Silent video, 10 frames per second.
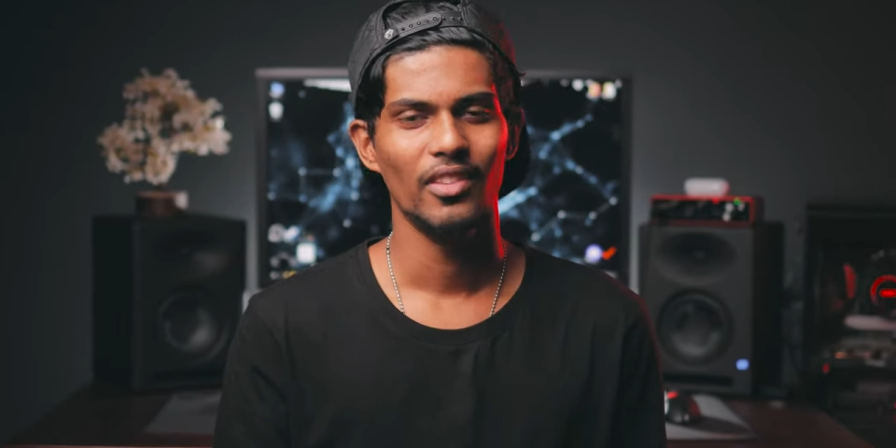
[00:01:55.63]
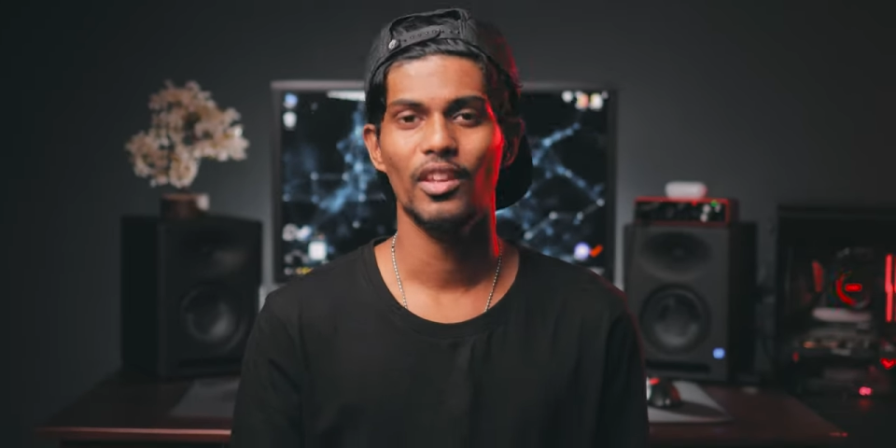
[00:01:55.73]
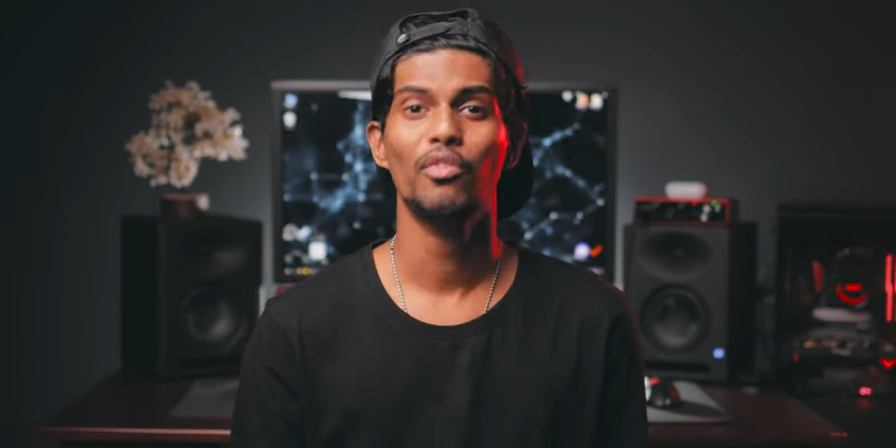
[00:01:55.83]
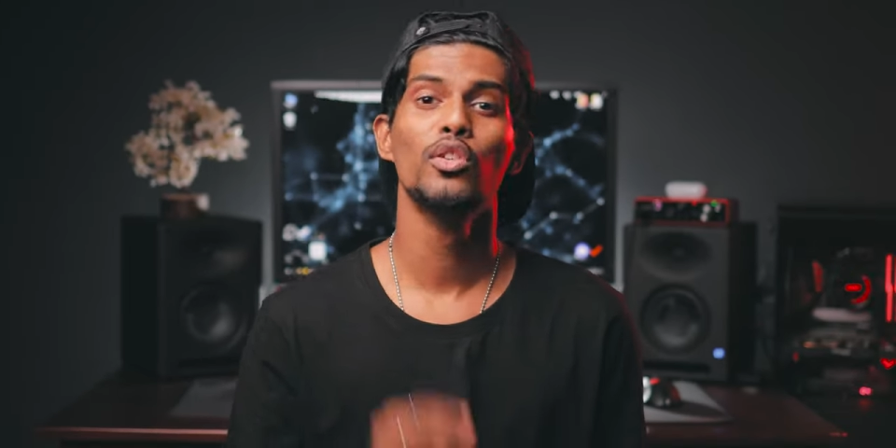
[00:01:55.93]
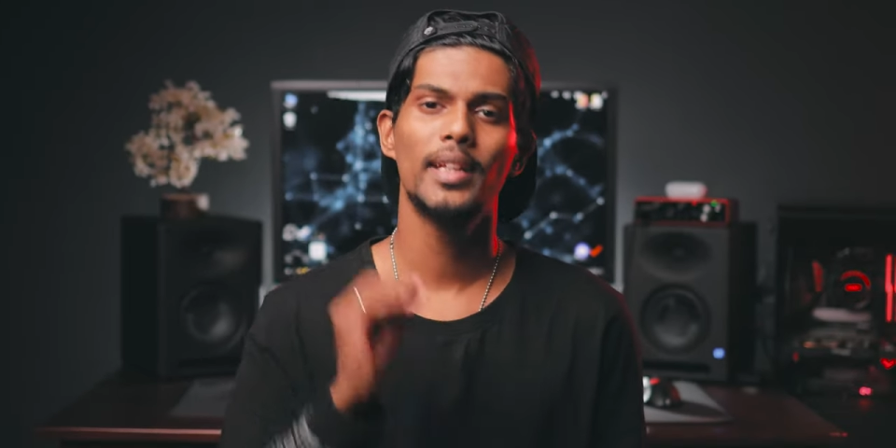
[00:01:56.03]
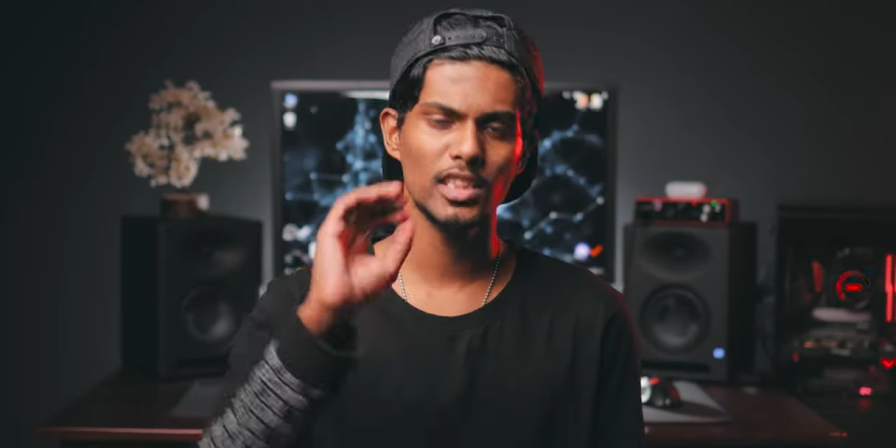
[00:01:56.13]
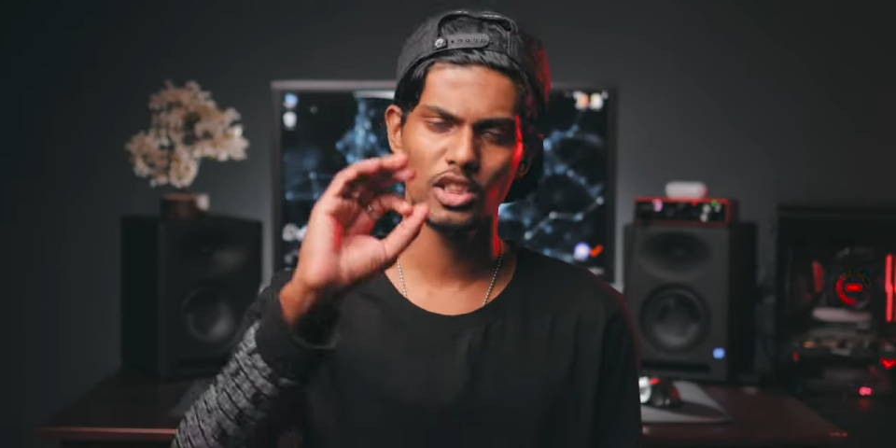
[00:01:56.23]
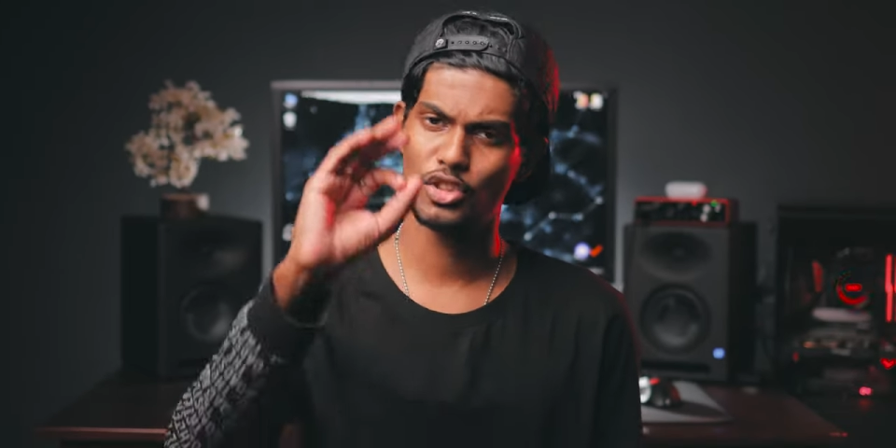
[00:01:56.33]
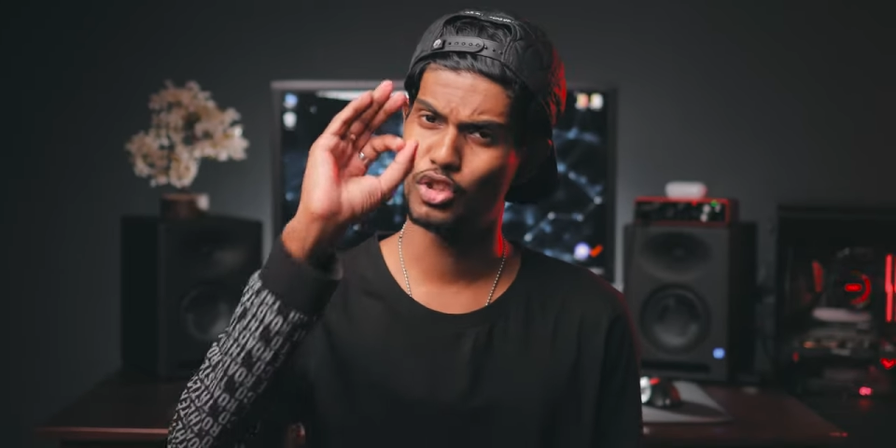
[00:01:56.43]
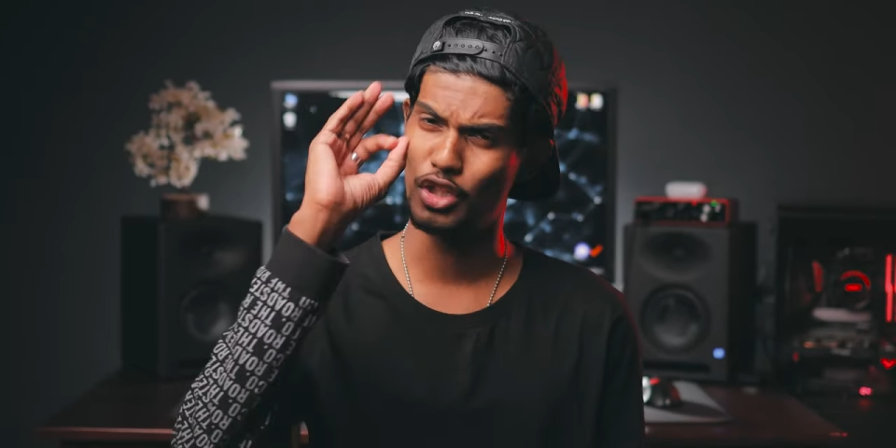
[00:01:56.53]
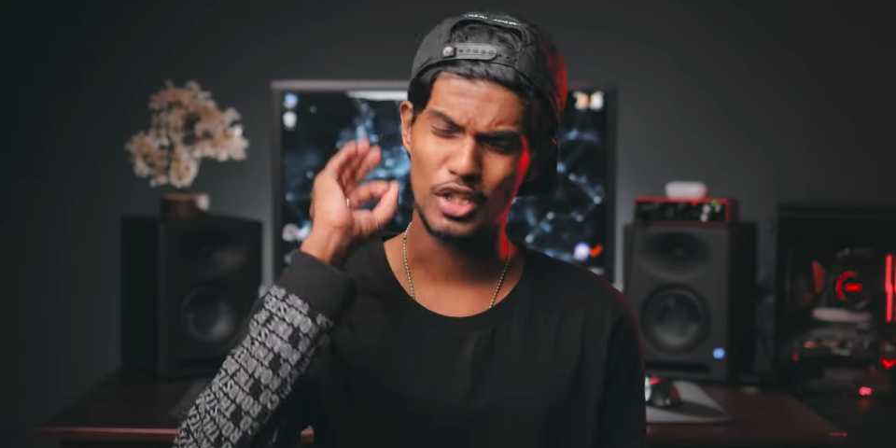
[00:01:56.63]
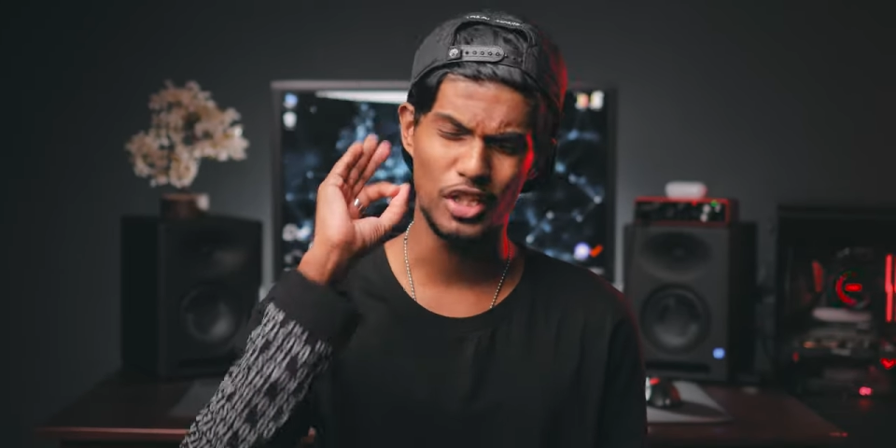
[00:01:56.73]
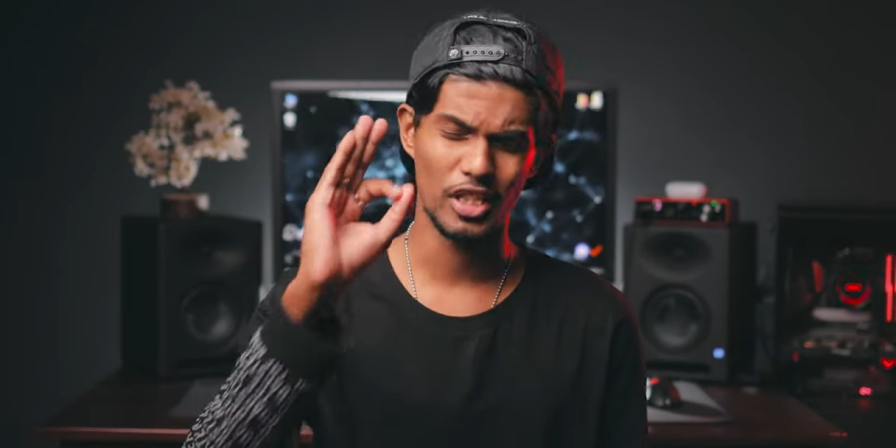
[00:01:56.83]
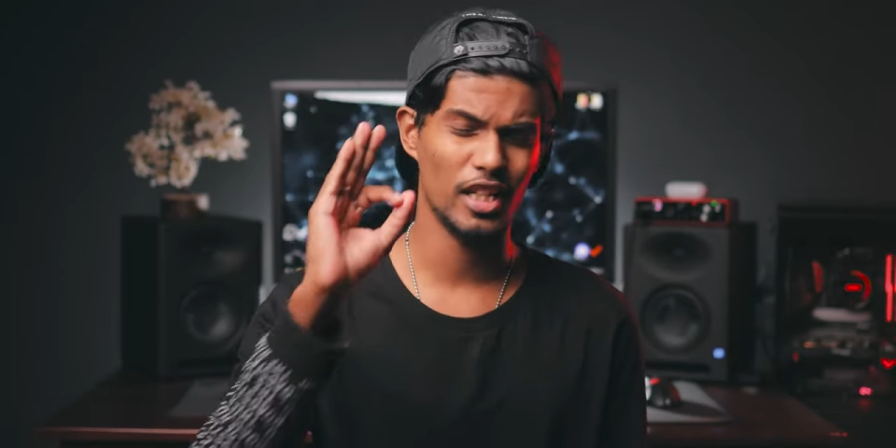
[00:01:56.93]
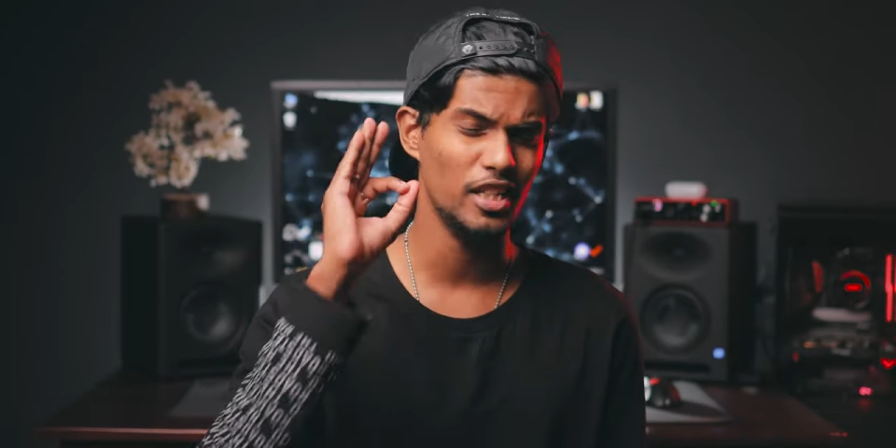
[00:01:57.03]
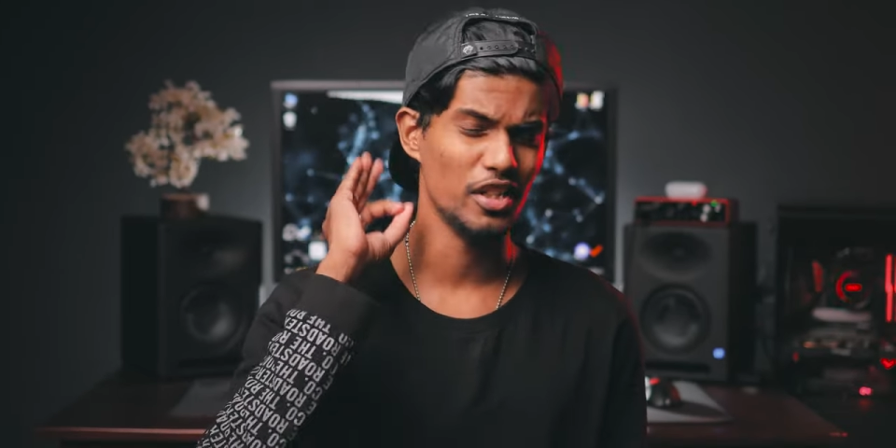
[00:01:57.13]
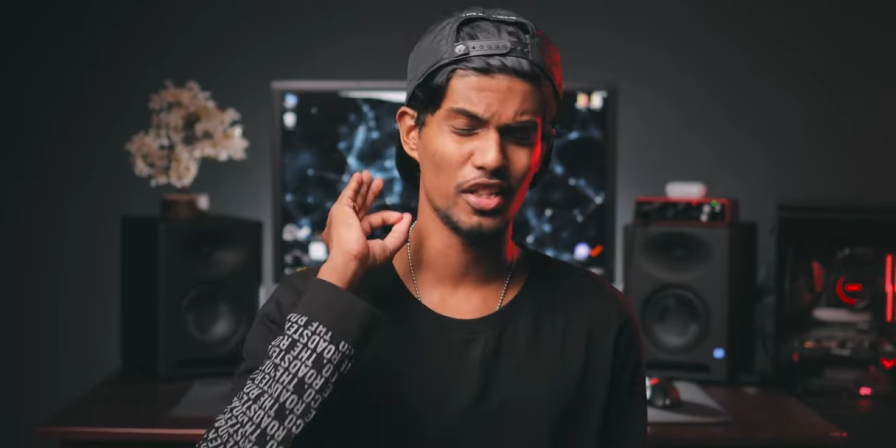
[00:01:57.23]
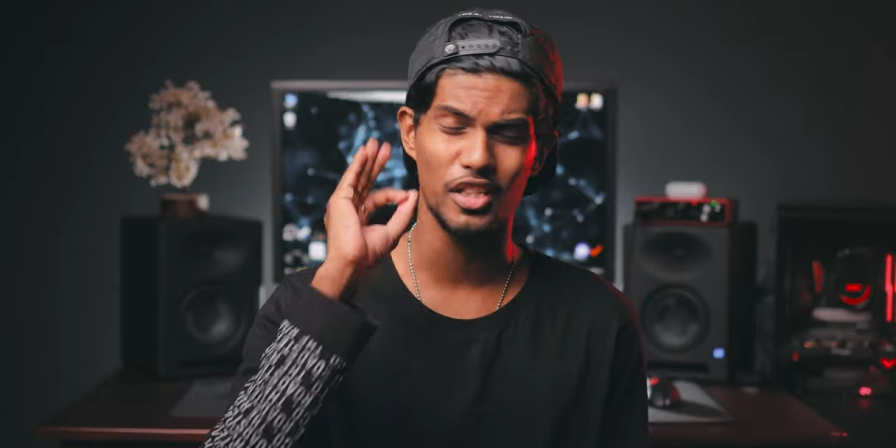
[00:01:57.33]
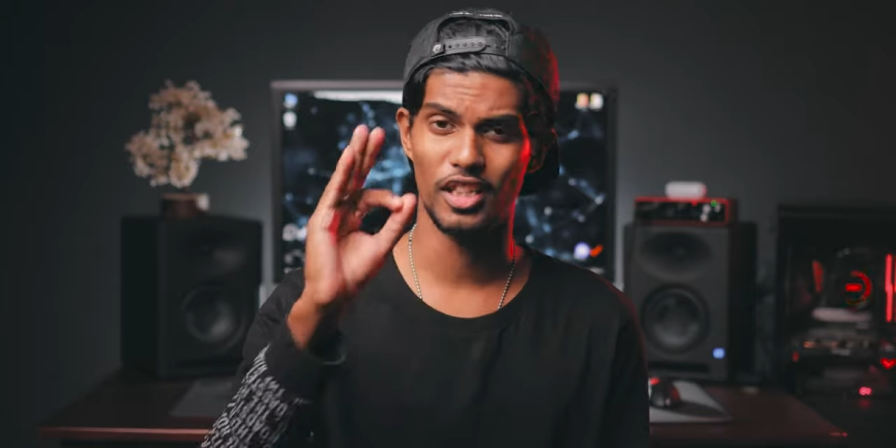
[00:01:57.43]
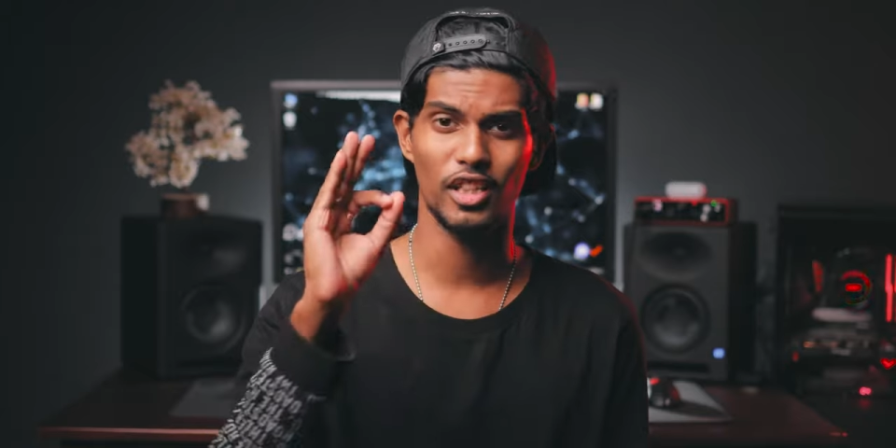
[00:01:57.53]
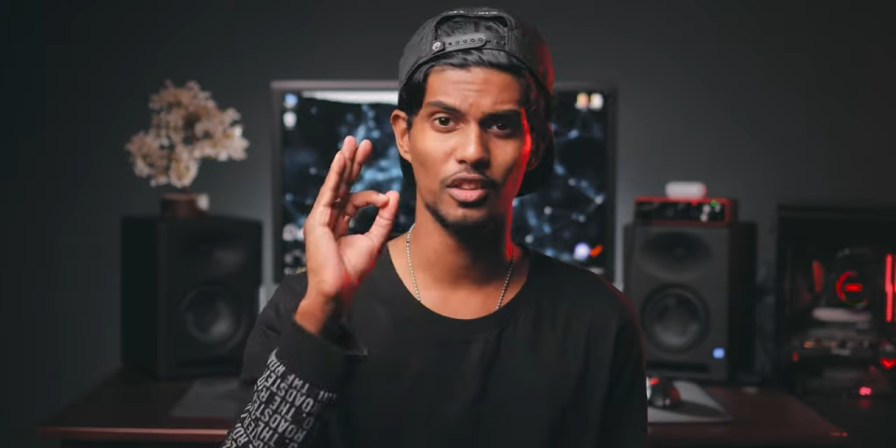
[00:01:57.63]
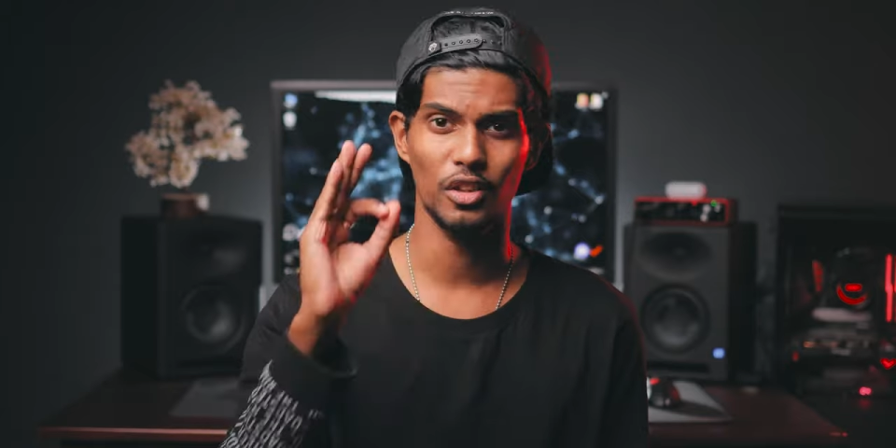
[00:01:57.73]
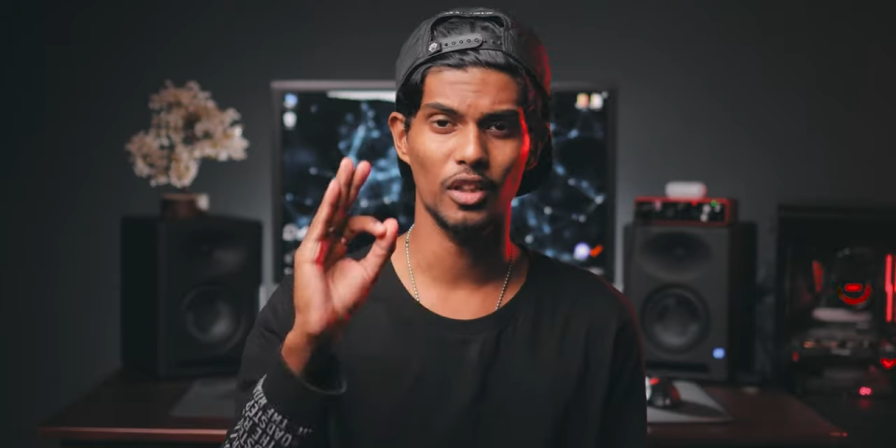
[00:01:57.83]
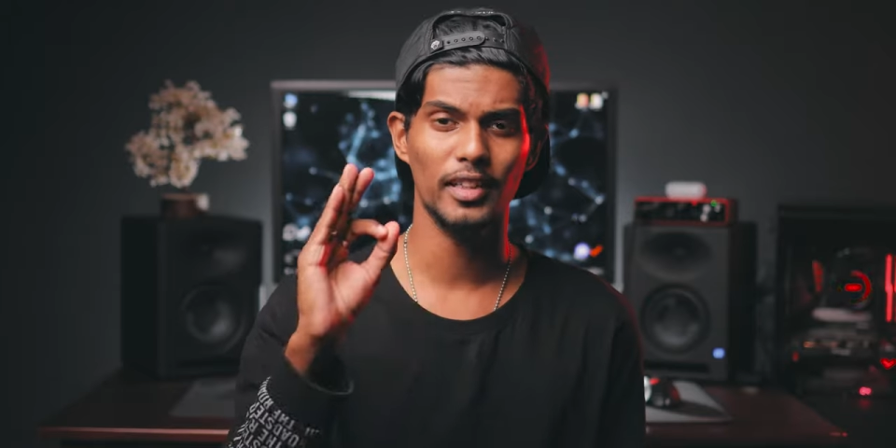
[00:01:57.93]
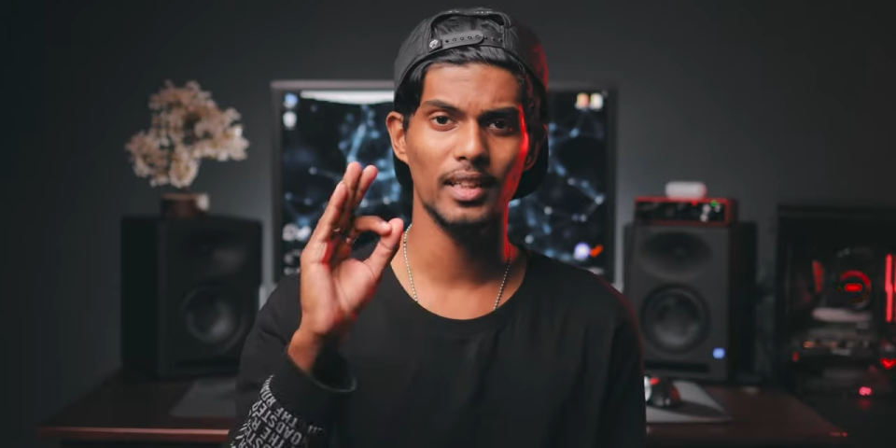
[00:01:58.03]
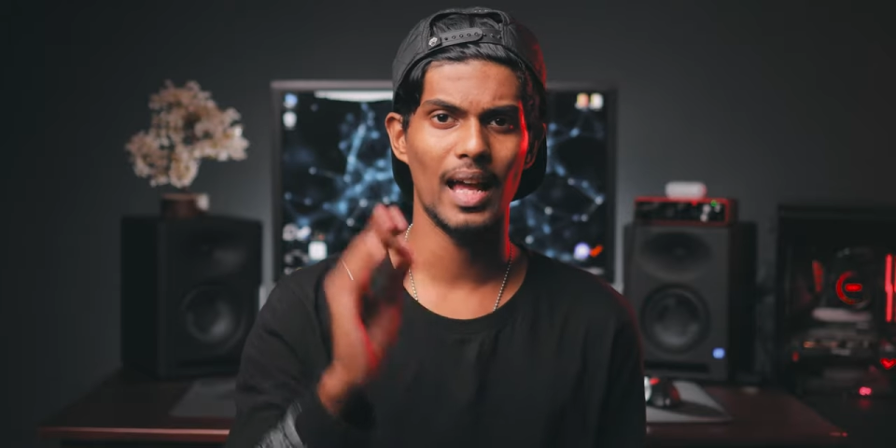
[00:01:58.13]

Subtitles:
The footage is really, really good.